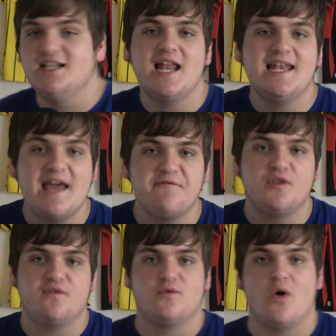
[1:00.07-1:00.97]
11th
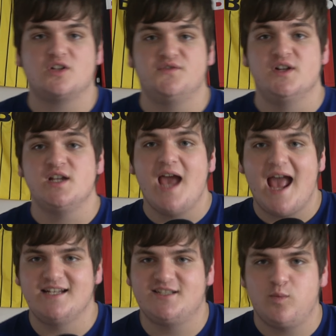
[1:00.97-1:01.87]
for Oxford
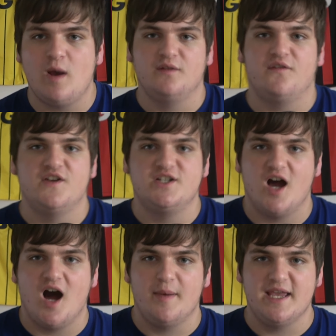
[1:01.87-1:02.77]
and 12th for
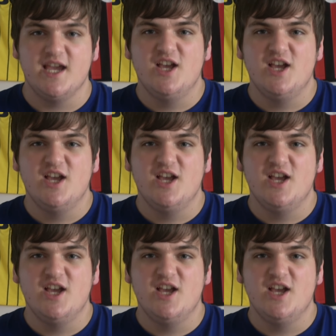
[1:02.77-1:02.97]
Derby.